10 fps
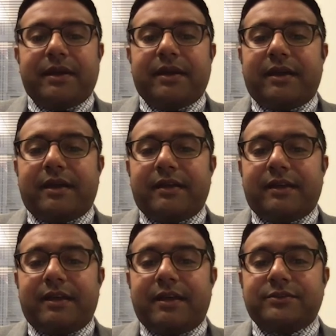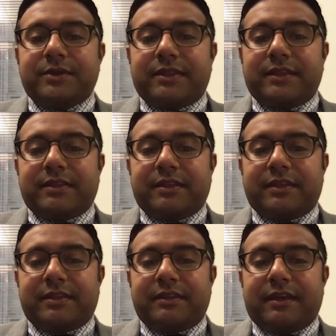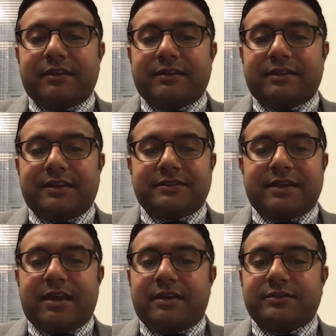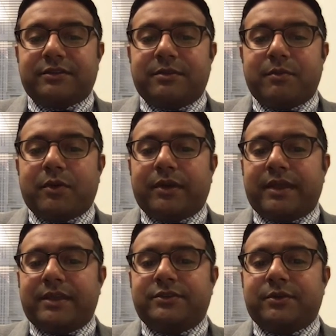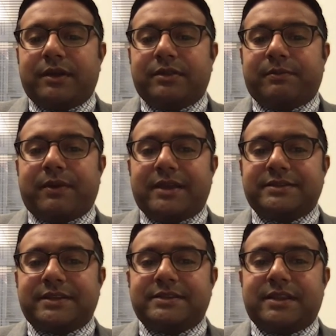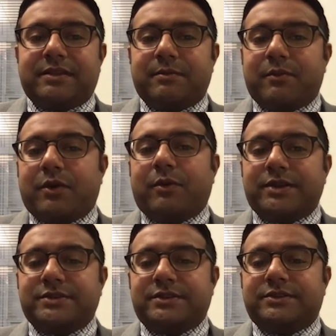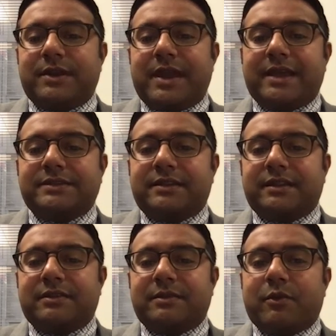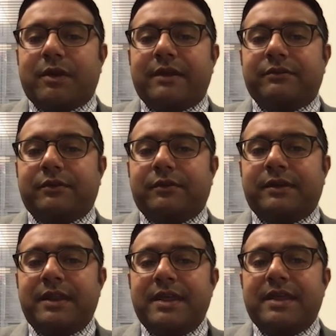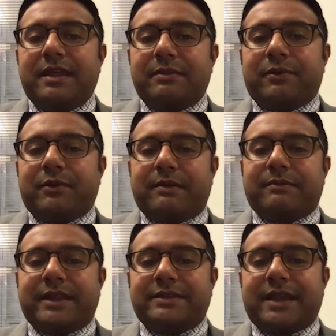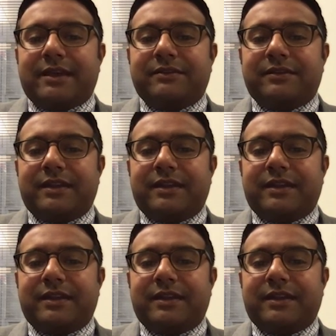Also, I think the other thing is also the more engaged you are in the process and the more questions you ask, I think the more everyone in the program gets out of it.